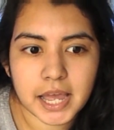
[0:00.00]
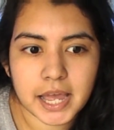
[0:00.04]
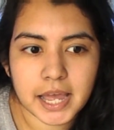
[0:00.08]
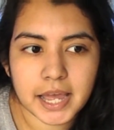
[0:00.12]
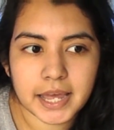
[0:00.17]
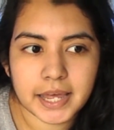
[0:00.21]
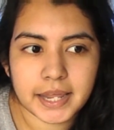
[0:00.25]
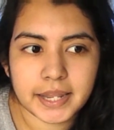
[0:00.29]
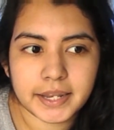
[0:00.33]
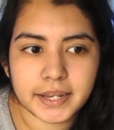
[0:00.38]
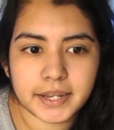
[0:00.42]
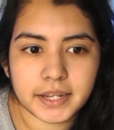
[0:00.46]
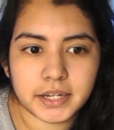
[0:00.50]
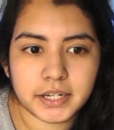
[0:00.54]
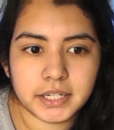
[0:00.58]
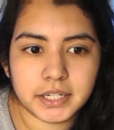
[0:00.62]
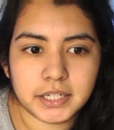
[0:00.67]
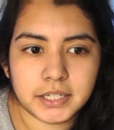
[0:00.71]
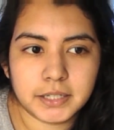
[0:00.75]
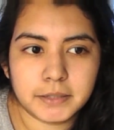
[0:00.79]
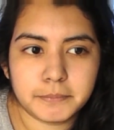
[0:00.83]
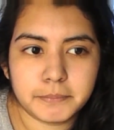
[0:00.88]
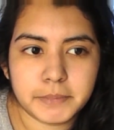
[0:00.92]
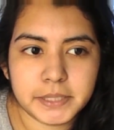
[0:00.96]
And
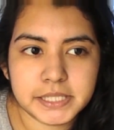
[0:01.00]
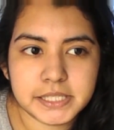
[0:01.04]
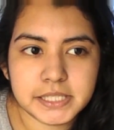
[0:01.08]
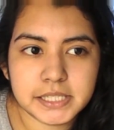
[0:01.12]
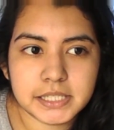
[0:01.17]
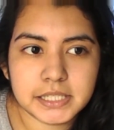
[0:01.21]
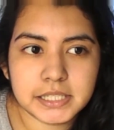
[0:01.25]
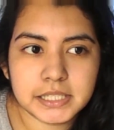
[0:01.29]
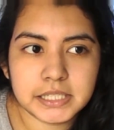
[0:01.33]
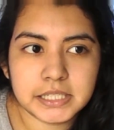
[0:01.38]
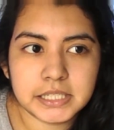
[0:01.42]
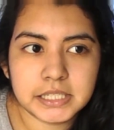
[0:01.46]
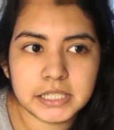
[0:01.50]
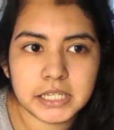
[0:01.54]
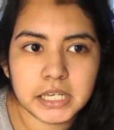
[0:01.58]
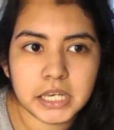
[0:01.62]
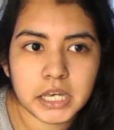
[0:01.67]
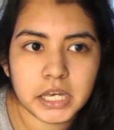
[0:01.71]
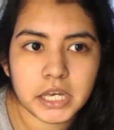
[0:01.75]
basically,